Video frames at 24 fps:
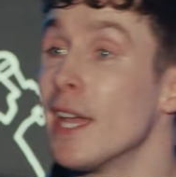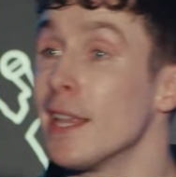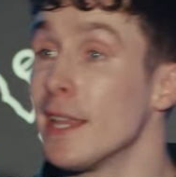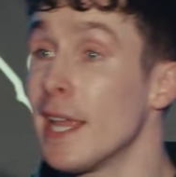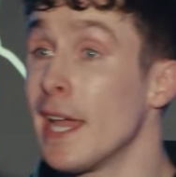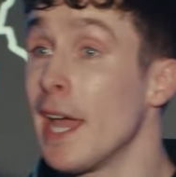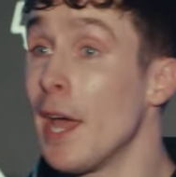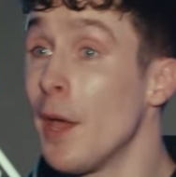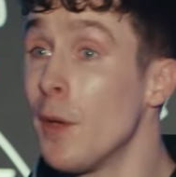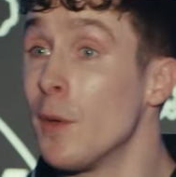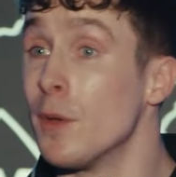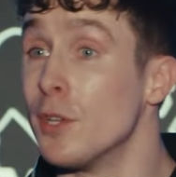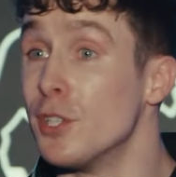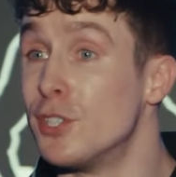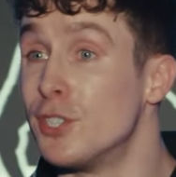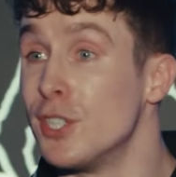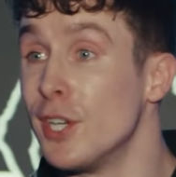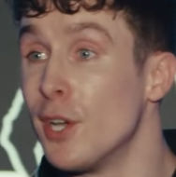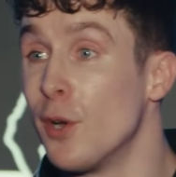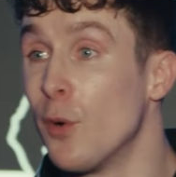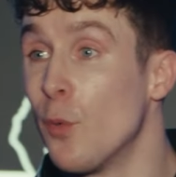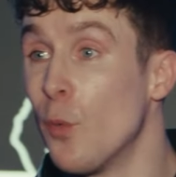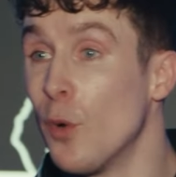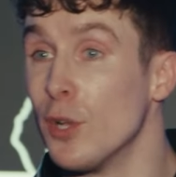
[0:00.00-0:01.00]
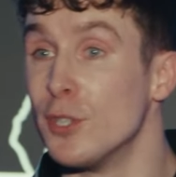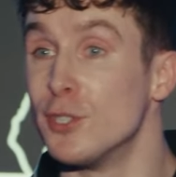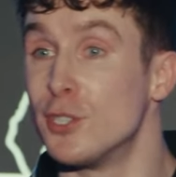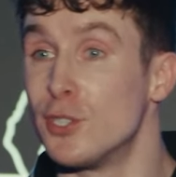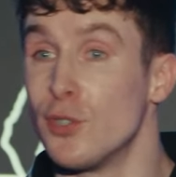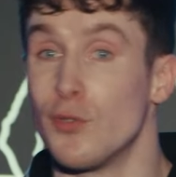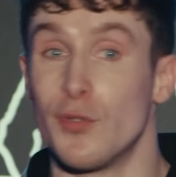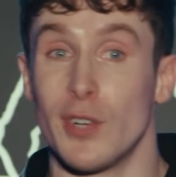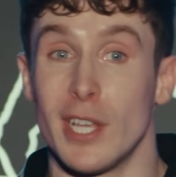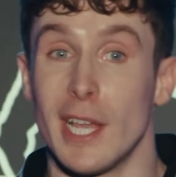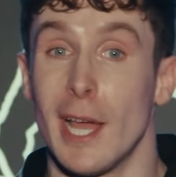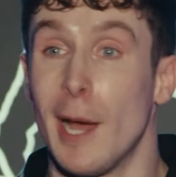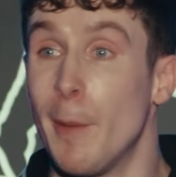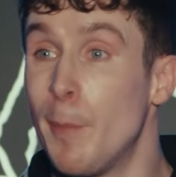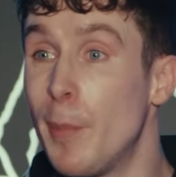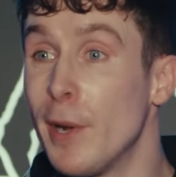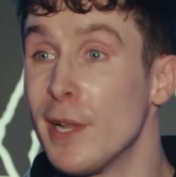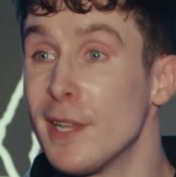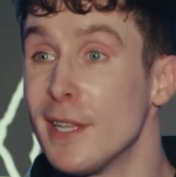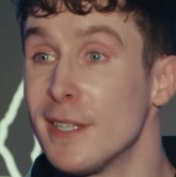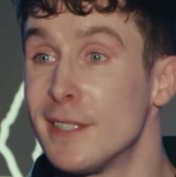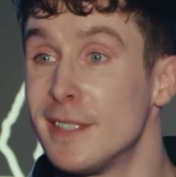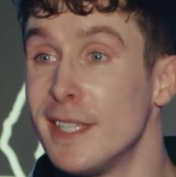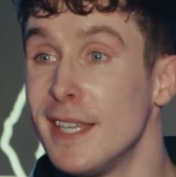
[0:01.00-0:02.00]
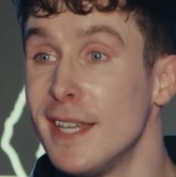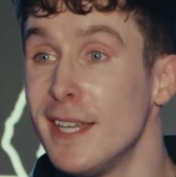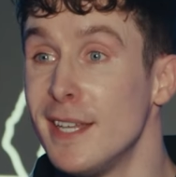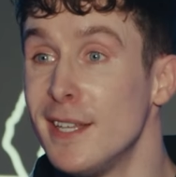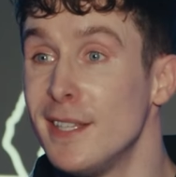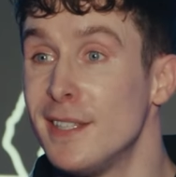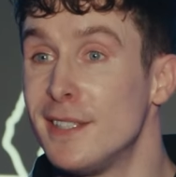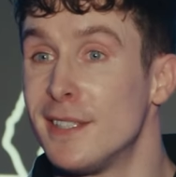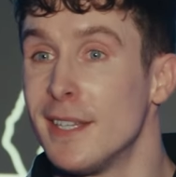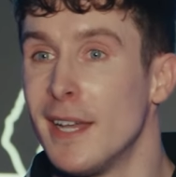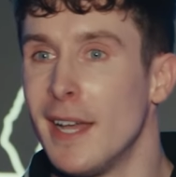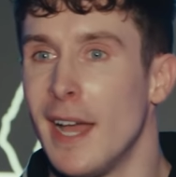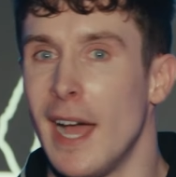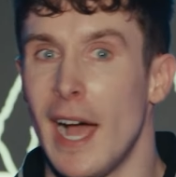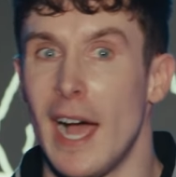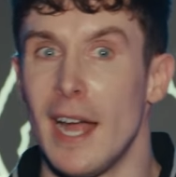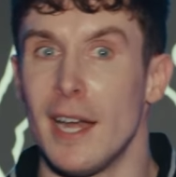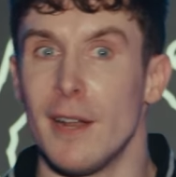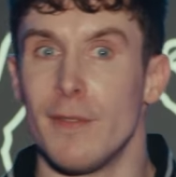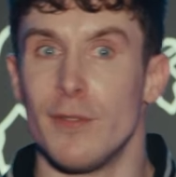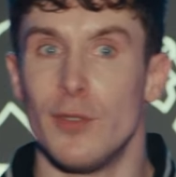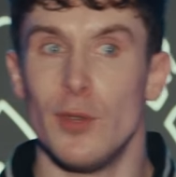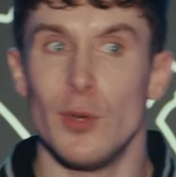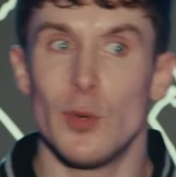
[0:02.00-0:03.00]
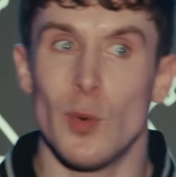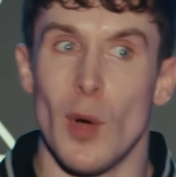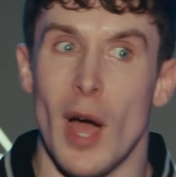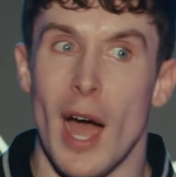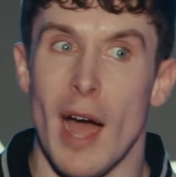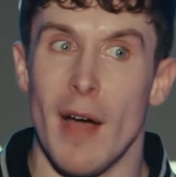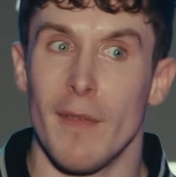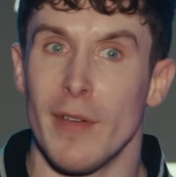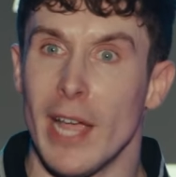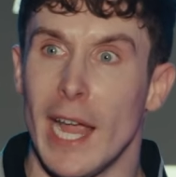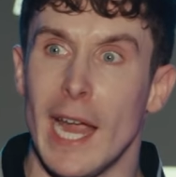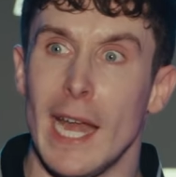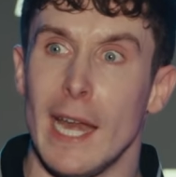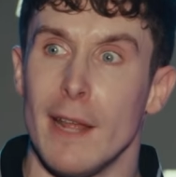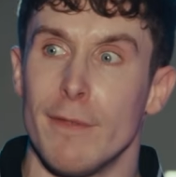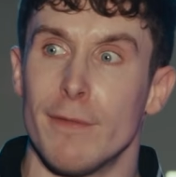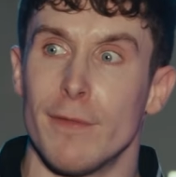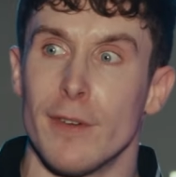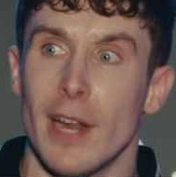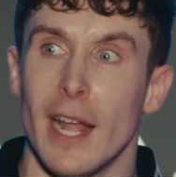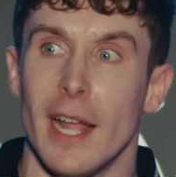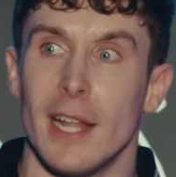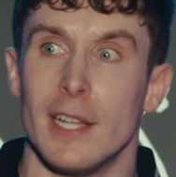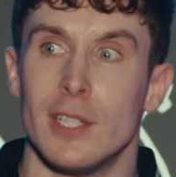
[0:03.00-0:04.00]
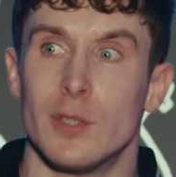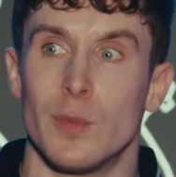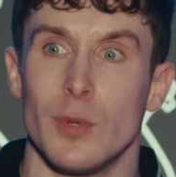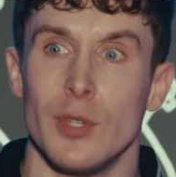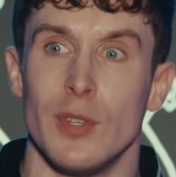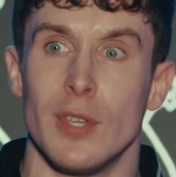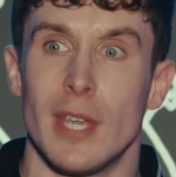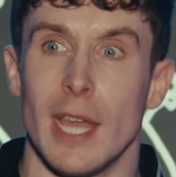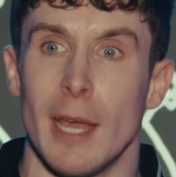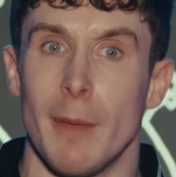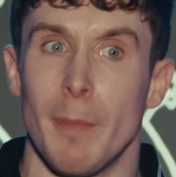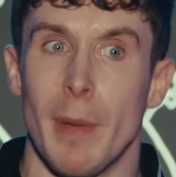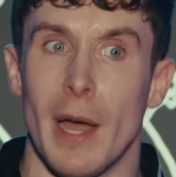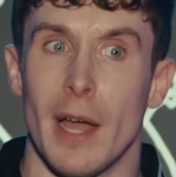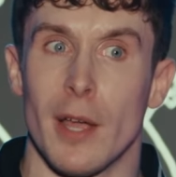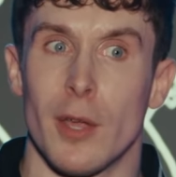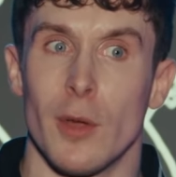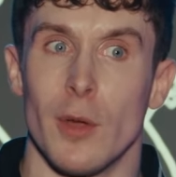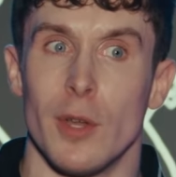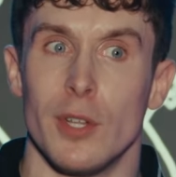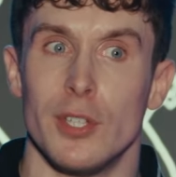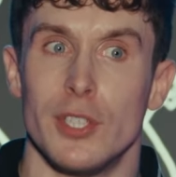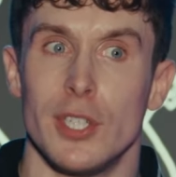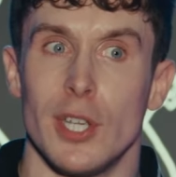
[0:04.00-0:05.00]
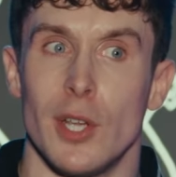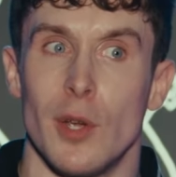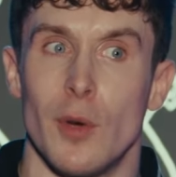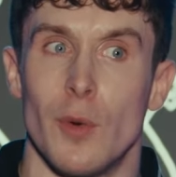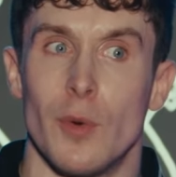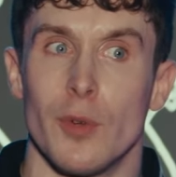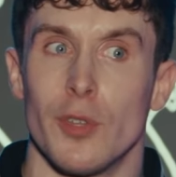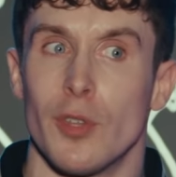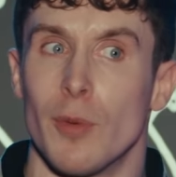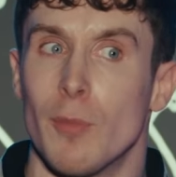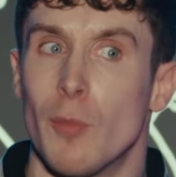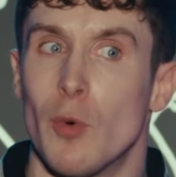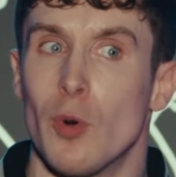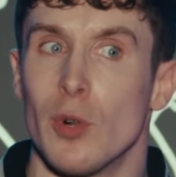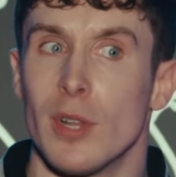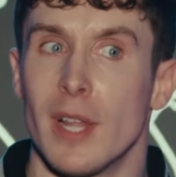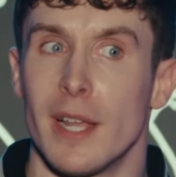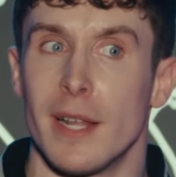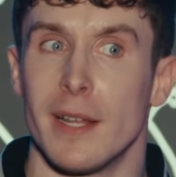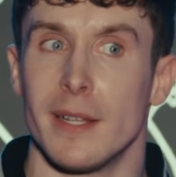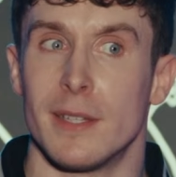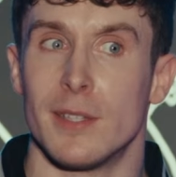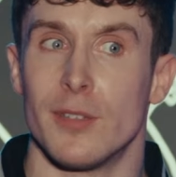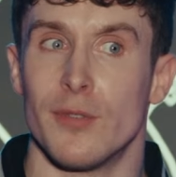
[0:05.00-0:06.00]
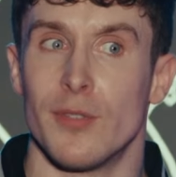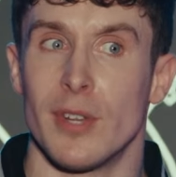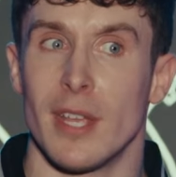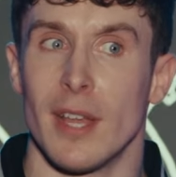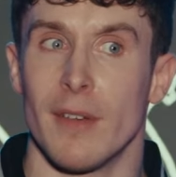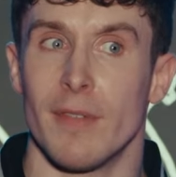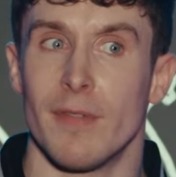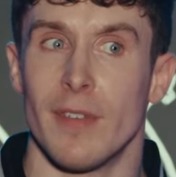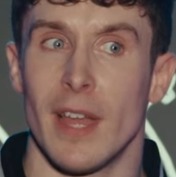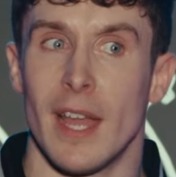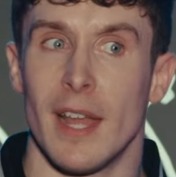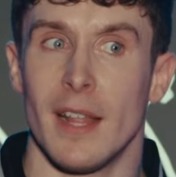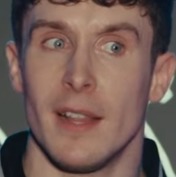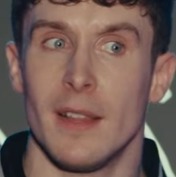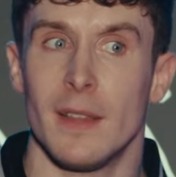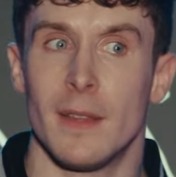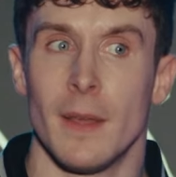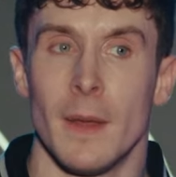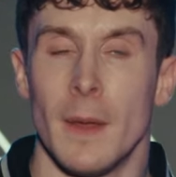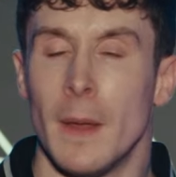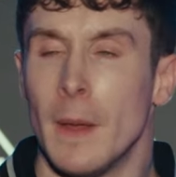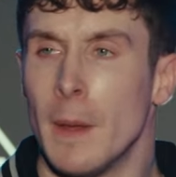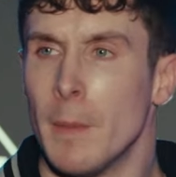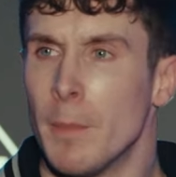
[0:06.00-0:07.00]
get let out of jail once you're rehabilitated, and if you don't have any friends when you get back out of jail, you're more likely to reoffend.